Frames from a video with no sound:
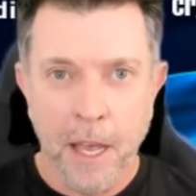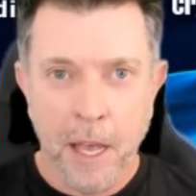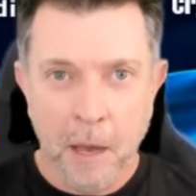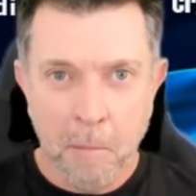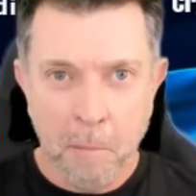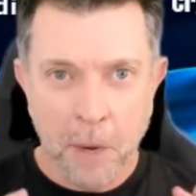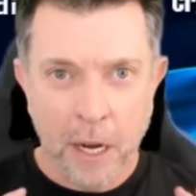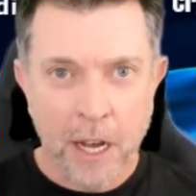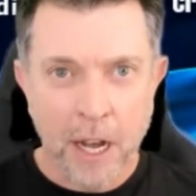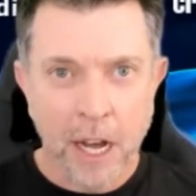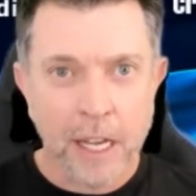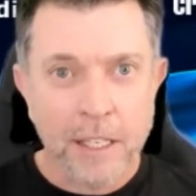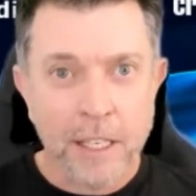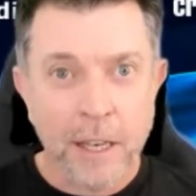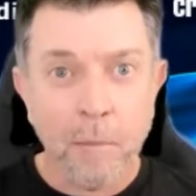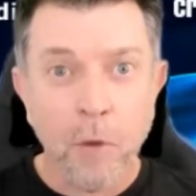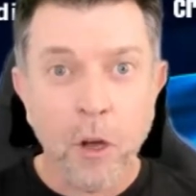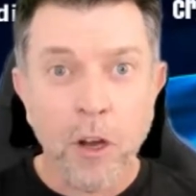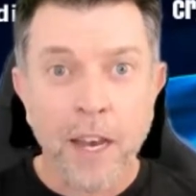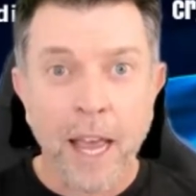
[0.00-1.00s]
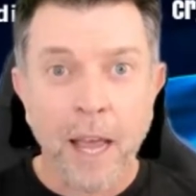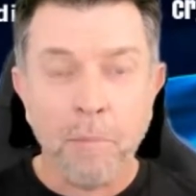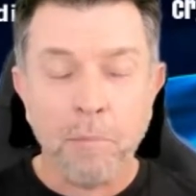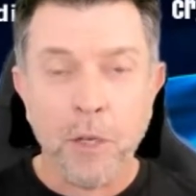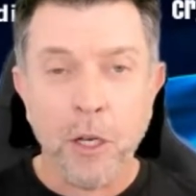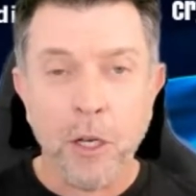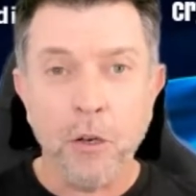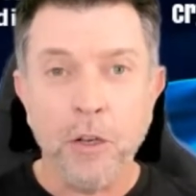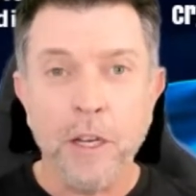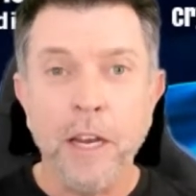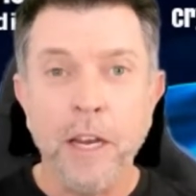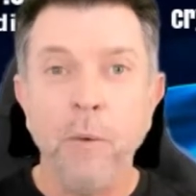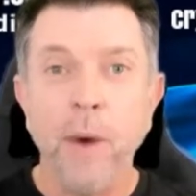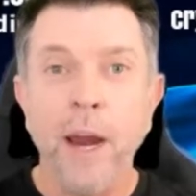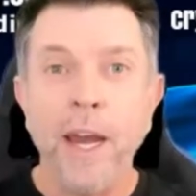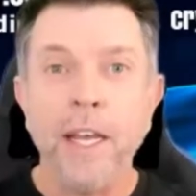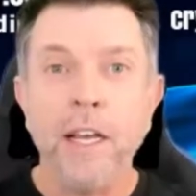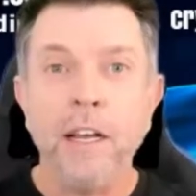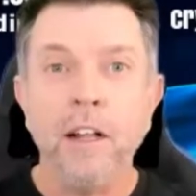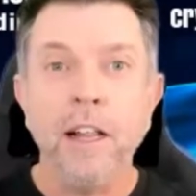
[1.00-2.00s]
But guys, I'm not absolutely
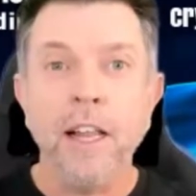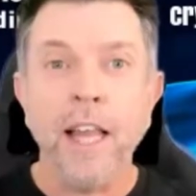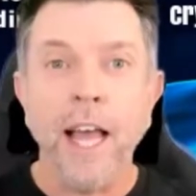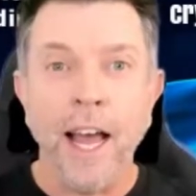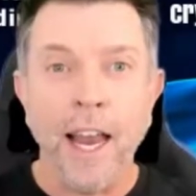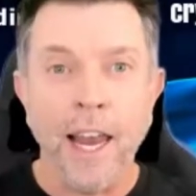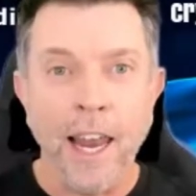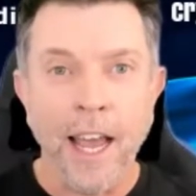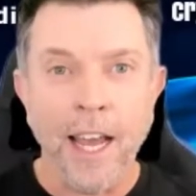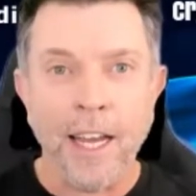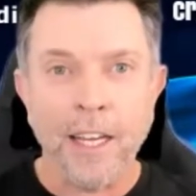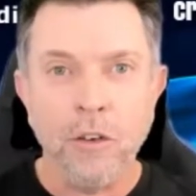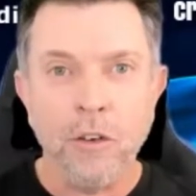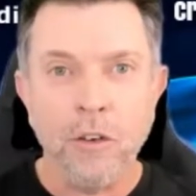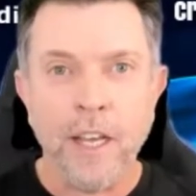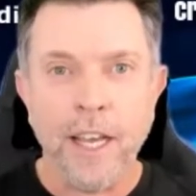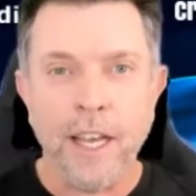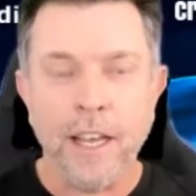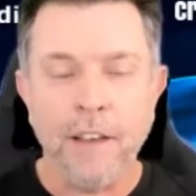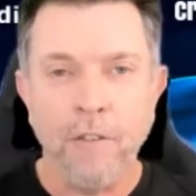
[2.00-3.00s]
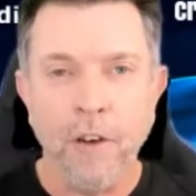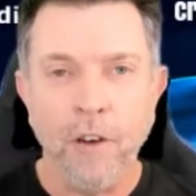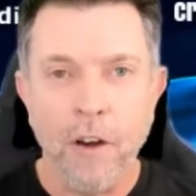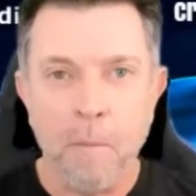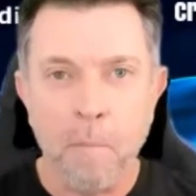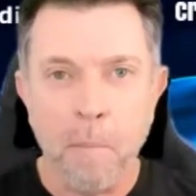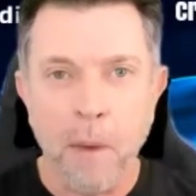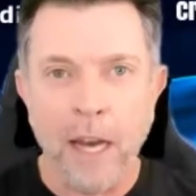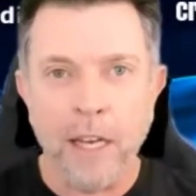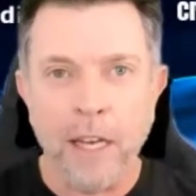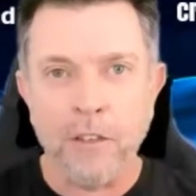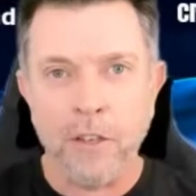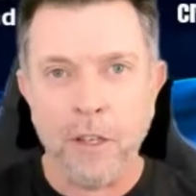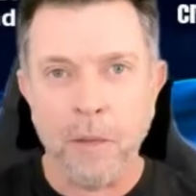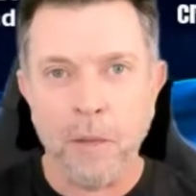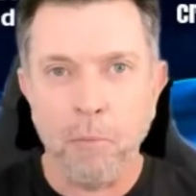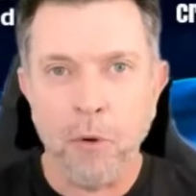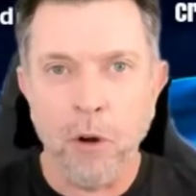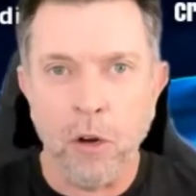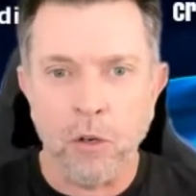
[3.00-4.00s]
radical. I like to take a very balanced
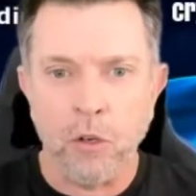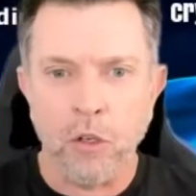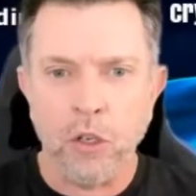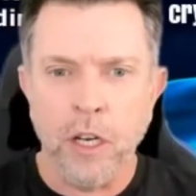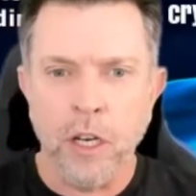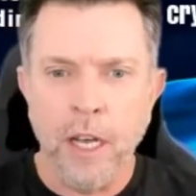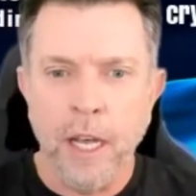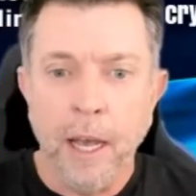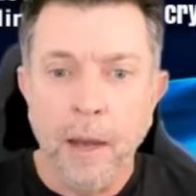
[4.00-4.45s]
approach.